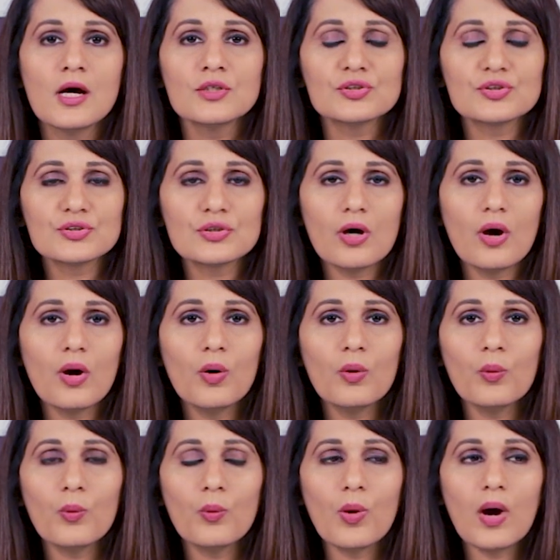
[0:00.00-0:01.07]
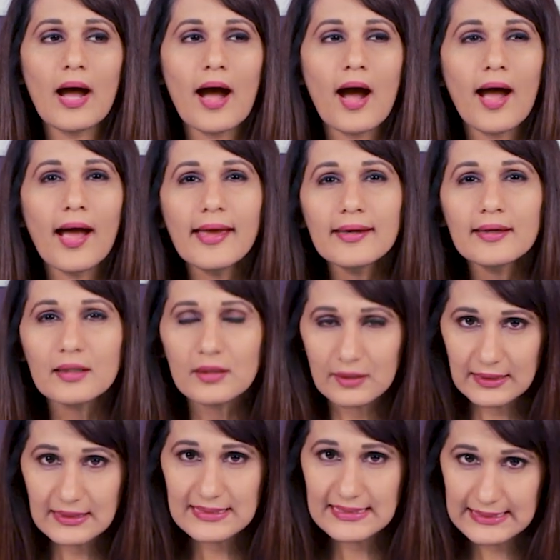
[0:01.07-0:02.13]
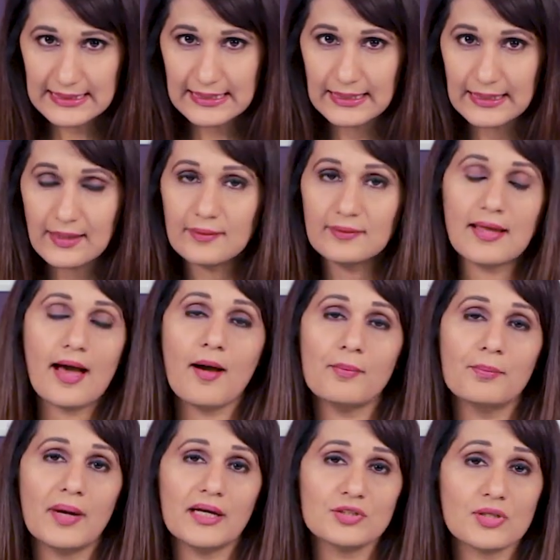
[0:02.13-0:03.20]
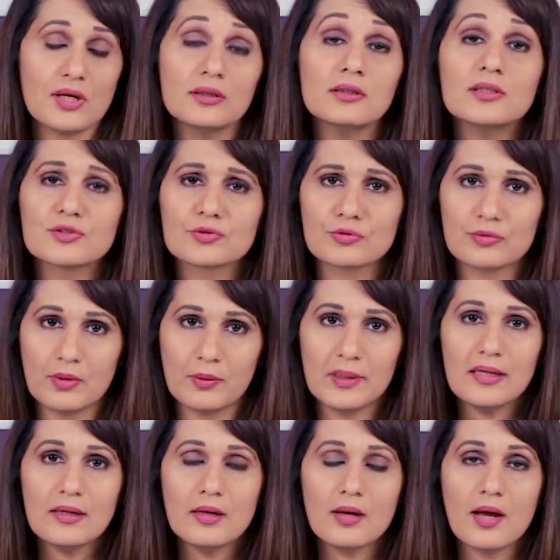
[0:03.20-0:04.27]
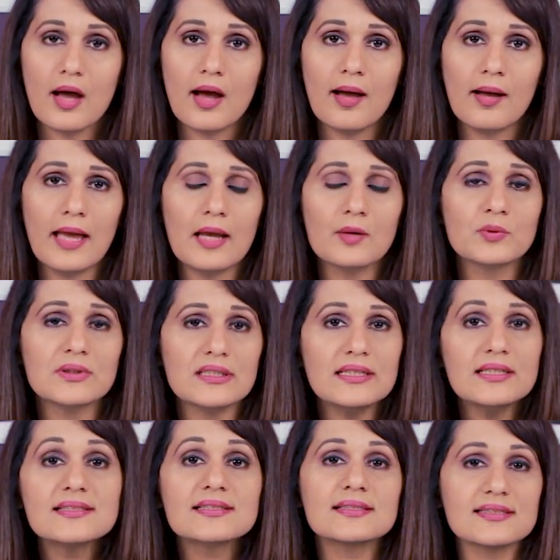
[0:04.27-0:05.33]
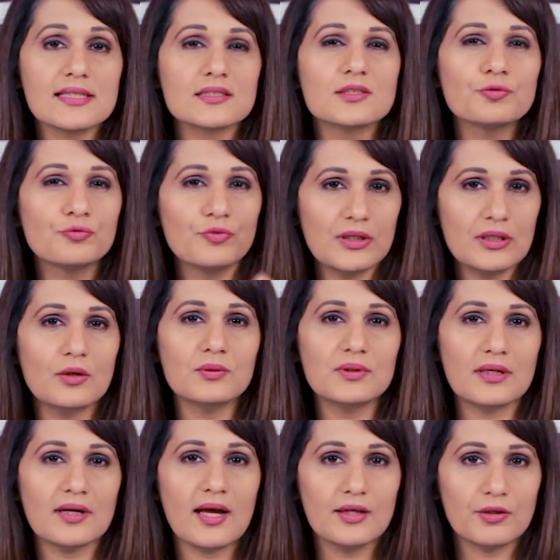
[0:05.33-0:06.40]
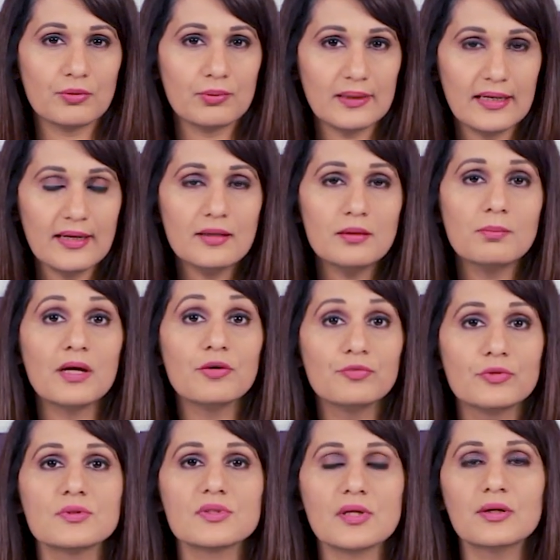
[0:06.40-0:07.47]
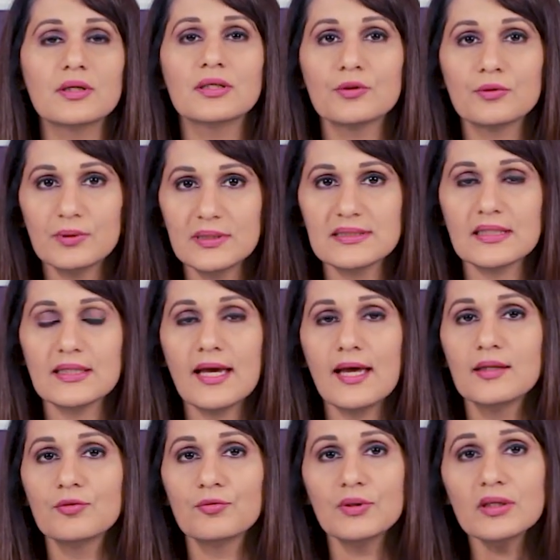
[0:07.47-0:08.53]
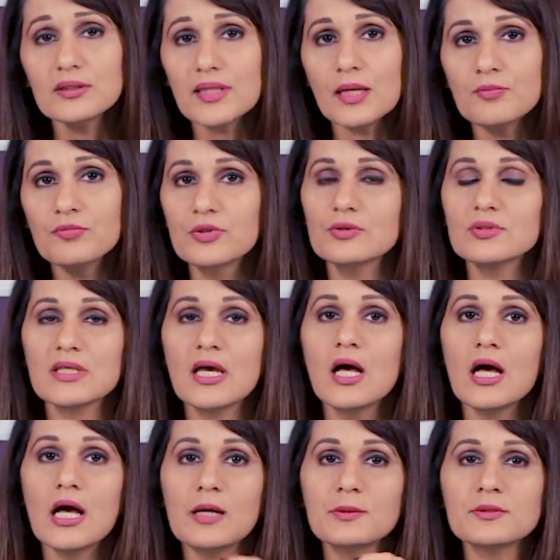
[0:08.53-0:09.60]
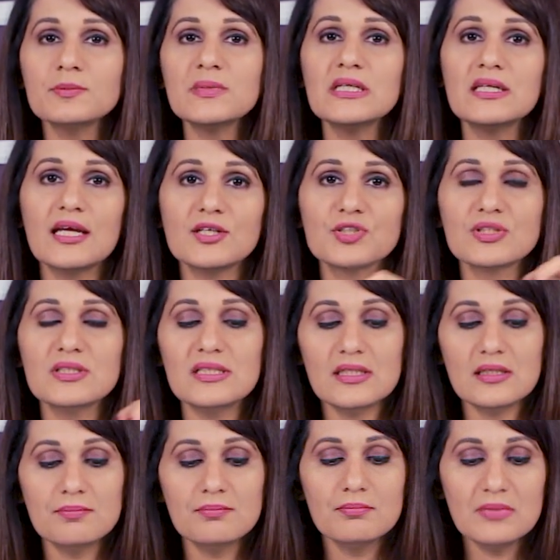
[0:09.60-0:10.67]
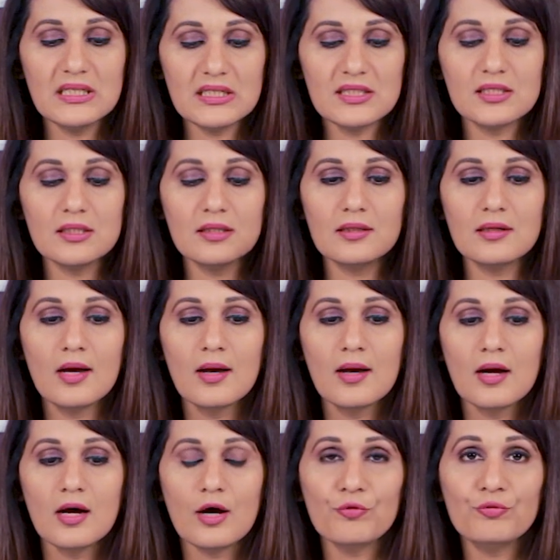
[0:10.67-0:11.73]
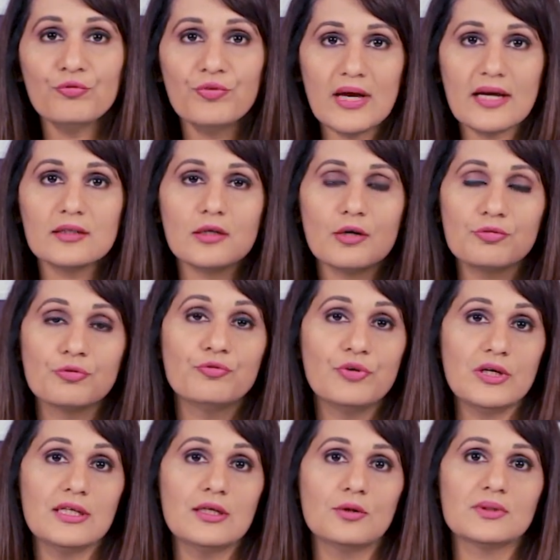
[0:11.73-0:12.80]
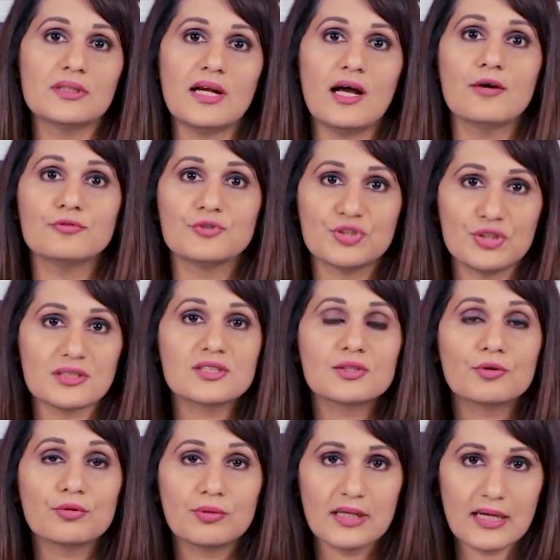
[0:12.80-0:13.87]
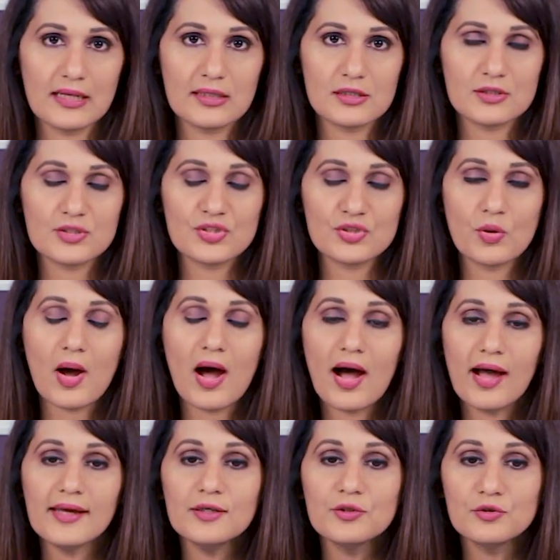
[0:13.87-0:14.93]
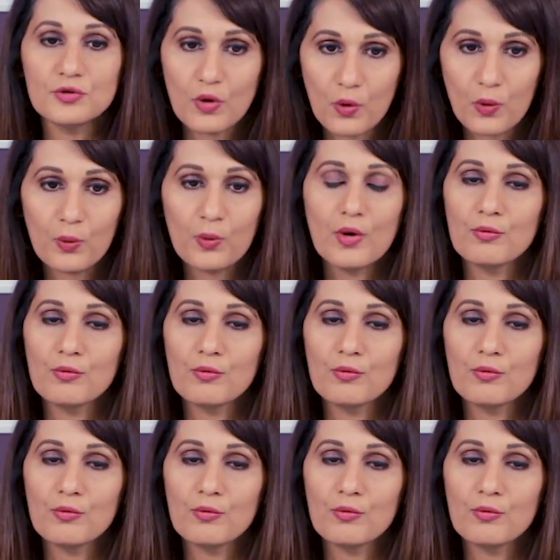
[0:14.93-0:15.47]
So I can see that my channel is growing, and with each successive video that I create, my views are increasing. And real-time views helps me gauge the immediate effect of a video that I've just created. So I know